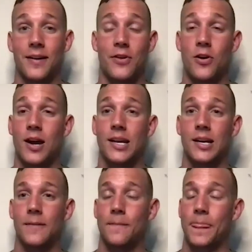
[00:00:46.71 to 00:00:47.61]
I have no
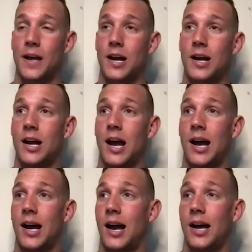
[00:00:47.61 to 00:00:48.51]
idea. Uh,
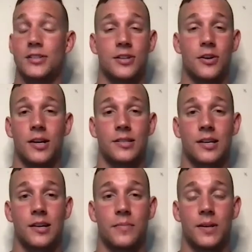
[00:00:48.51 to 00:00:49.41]
I just know it's
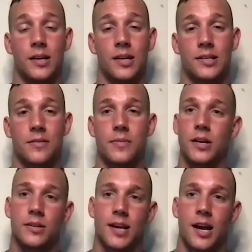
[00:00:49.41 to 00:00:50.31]
going to be it's going to be a
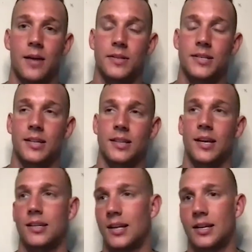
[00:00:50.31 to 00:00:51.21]
good time to take
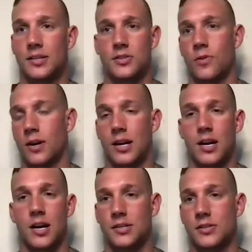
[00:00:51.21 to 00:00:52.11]
that that historic
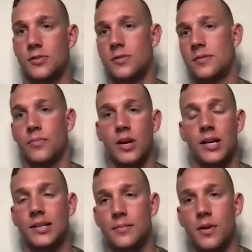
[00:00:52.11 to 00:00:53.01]
iconic suit and bring
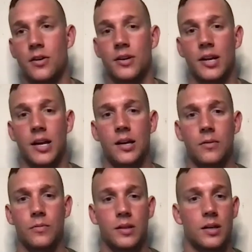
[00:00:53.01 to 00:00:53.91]
it into modern day
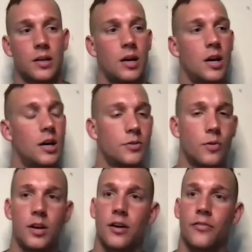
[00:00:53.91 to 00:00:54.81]
with the
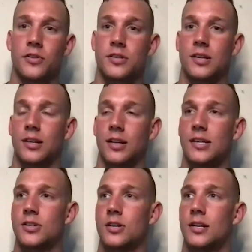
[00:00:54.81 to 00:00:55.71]
20 year anniversary of the
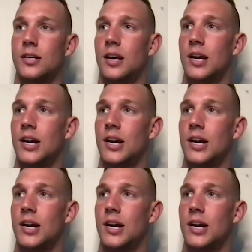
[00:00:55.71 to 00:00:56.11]
laser and